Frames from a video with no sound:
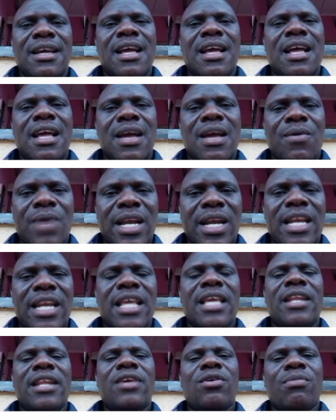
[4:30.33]
our
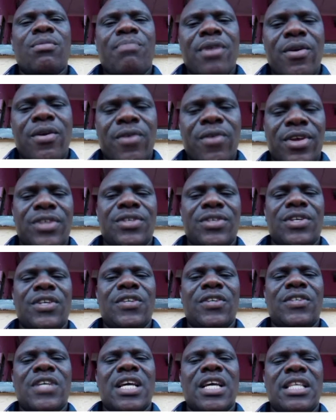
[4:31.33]
daily
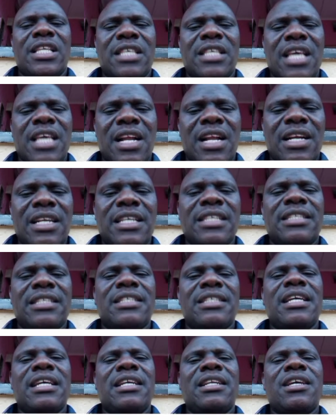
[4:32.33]
operations, a child's
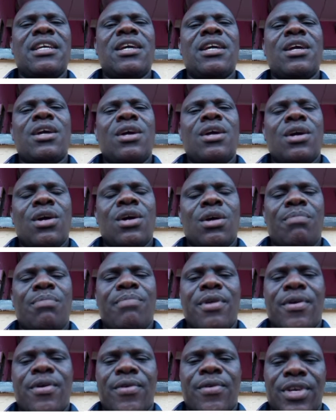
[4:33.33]
daily
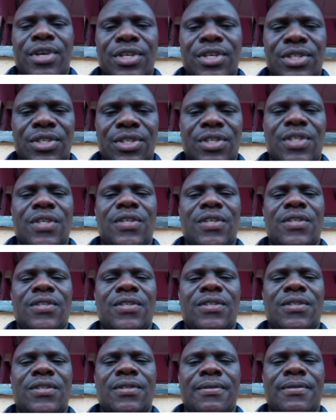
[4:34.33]
operations.
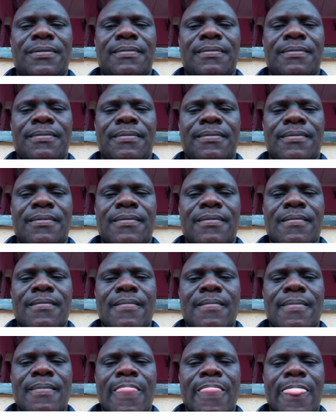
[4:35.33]

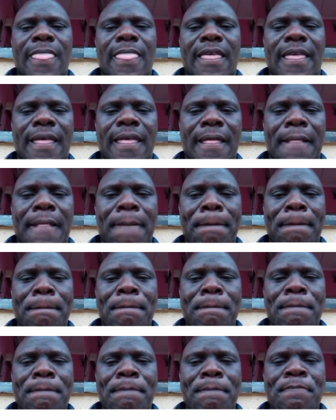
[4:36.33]
Okay?
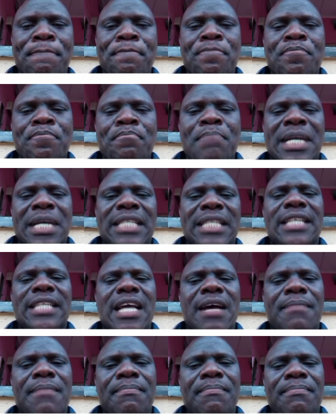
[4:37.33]
But
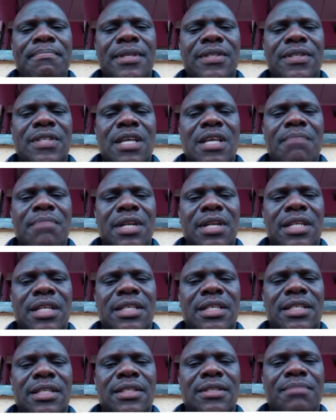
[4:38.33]
some
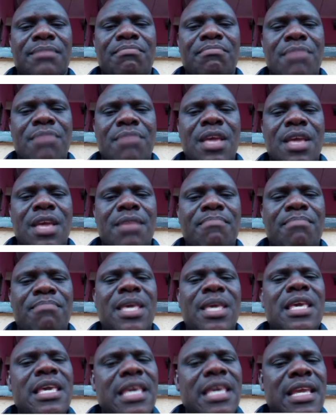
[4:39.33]
disabilities may
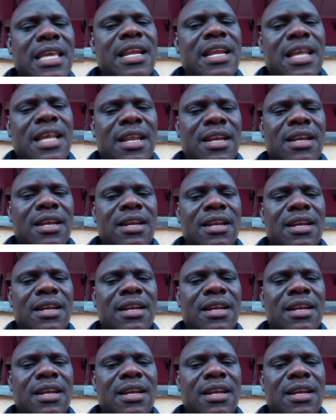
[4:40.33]
be hidden,